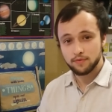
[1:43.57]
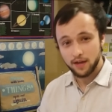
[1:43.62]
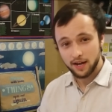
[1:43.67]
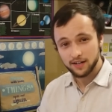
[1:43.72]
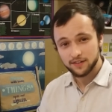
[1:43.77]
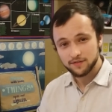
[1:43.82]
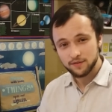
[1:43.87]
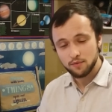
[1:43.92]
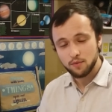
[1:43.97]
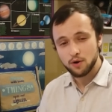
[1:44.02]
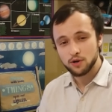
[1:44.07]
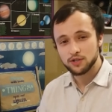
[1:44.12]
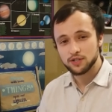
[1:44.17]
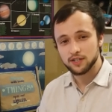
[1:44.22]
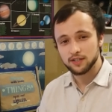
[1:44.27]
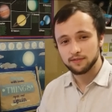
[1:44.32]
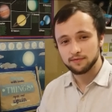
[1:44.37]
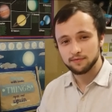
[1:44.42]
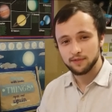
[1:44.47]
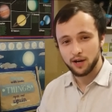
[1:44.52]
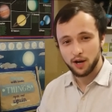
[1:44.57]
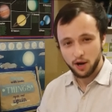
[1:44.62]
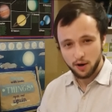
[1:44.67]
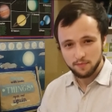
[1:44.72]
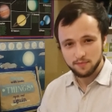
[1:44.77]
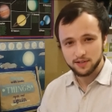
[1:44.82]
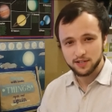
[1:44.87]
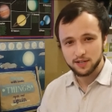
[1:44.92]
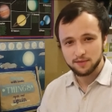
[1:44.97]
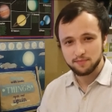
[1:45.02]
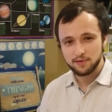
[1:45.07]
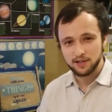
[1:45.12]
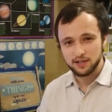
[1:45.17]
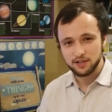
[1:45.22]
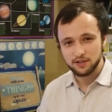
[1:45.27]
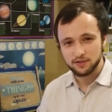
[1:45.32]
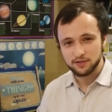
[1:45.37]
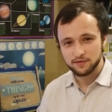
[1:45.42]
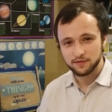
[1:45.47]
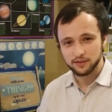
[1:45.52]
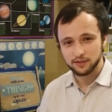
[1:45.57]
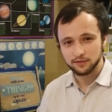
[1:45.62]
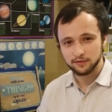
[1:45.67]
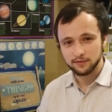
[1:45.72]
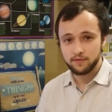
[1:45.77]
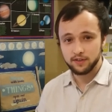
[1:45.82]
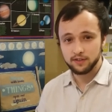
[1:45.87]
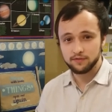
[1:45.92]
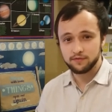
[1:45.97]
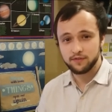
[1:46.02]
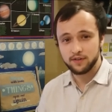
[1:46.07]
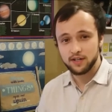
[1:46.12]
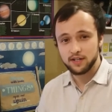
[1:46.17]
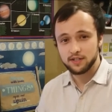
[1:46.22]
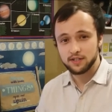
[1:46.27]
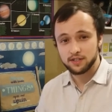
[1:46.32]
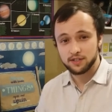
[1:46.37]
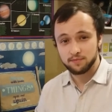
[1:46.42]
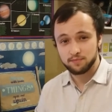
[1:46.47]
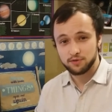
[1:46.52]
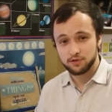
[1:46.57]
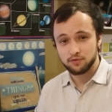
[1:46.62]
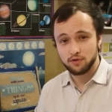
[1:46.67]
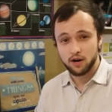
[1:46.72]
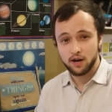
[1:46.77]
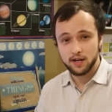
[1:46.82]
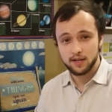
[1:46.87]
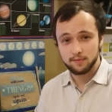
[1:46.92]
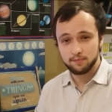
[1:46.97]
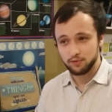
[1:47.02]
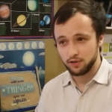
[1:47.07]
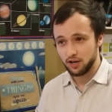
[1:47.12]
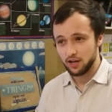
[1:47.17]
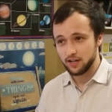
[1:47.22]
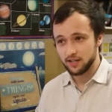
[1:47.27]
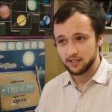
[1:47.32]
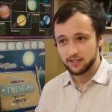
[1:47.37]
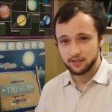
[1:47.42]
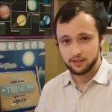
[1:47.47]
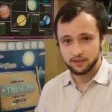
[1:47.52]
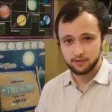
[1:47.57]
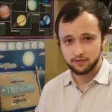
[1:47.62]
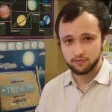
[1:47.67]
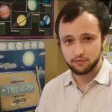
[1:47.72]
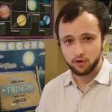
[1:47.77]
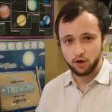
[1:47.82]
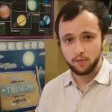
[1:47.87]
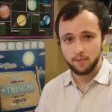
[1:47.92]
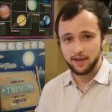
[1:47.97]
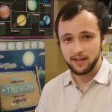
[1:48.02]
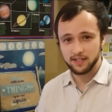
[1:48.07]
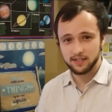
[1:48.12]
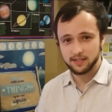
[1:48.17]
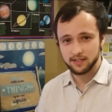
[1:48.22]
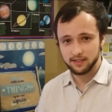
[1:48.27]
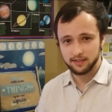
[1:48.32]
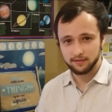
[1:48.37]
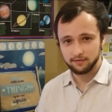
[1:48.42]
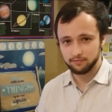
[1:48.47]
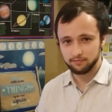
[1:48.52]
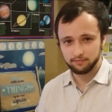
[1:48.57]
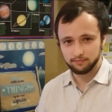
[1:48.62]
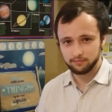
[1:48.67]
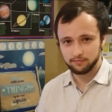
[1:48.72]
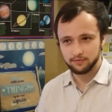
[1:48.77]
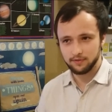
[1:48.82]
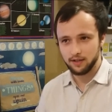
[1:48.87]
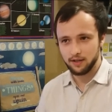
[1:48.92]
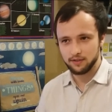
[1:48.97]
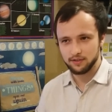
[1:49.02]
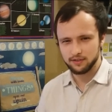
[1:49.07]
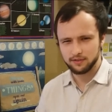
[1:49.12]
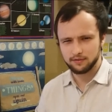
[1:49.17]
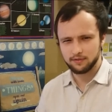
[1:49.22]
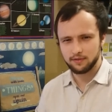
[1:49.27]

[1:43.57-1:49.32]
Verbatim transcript: Thanks for watching. I hope this has been useful. Feel free to subscribe, like, comment, and other